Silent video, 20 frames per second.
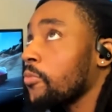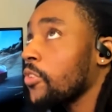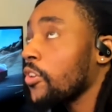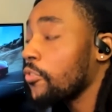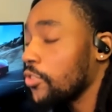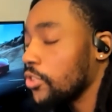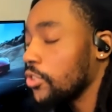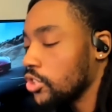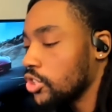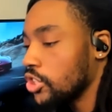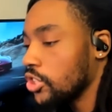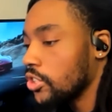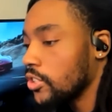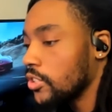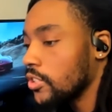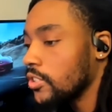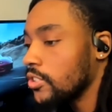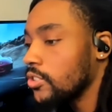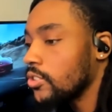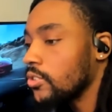
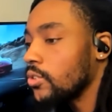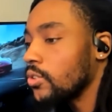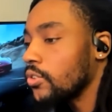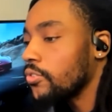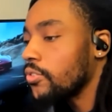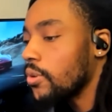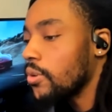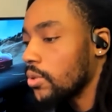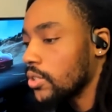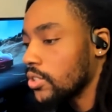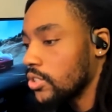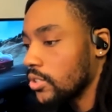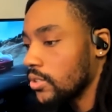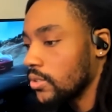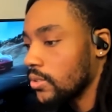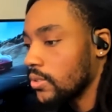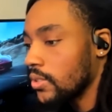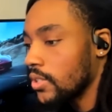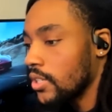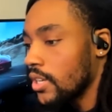future to look forward
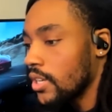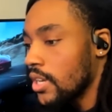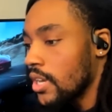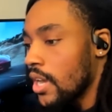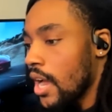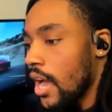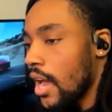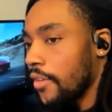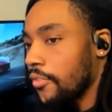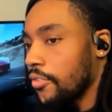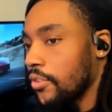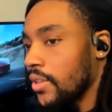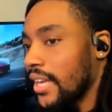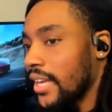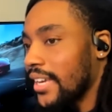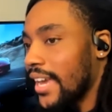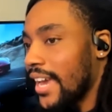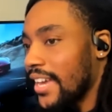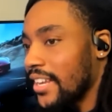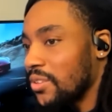to. And I feel
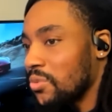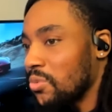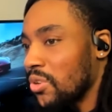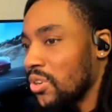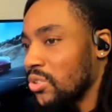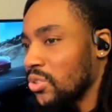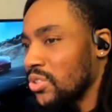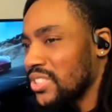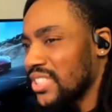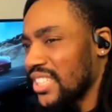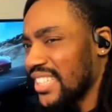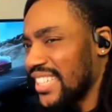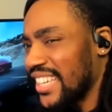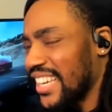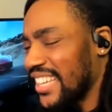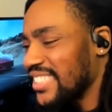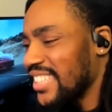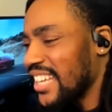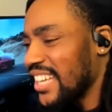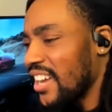like anyone who's
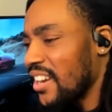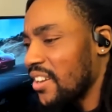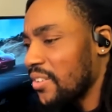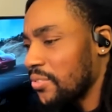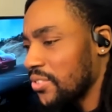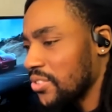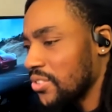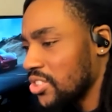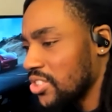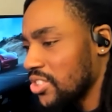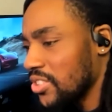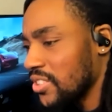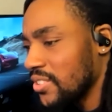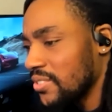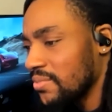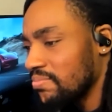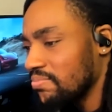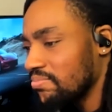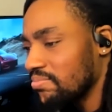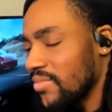against that kind of future,
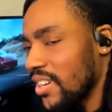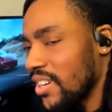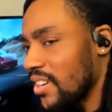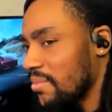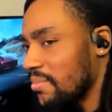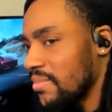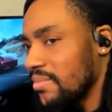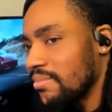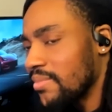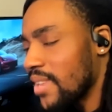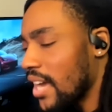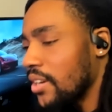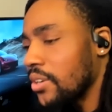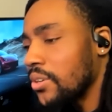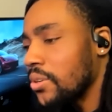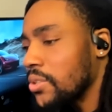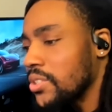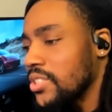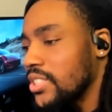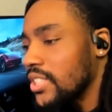I don't
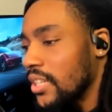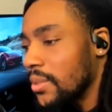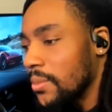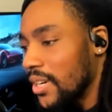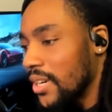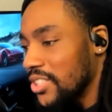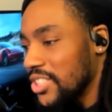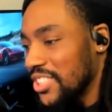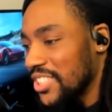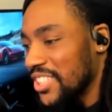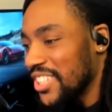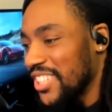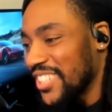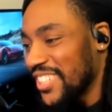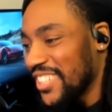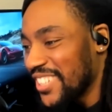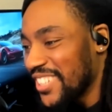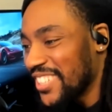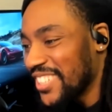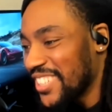know what to say about you.
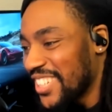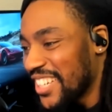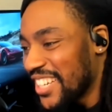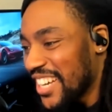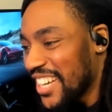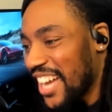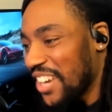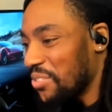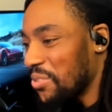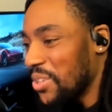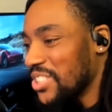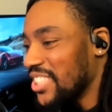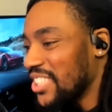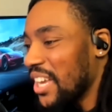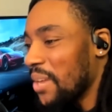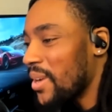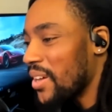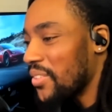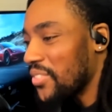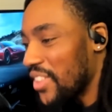I don't know what to say about